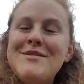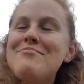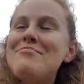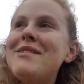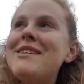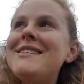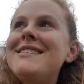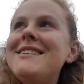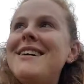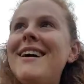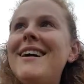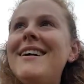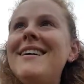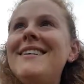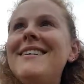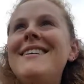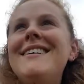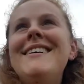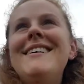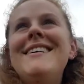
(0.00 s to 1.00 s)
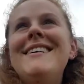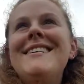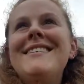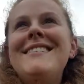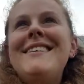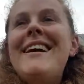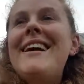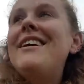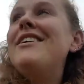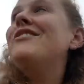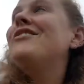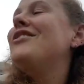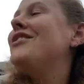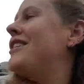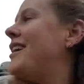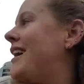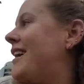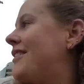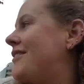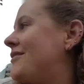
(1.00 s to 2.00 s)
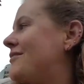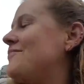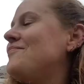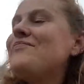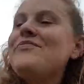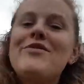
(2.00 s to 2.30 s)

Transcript: But yeah, for now,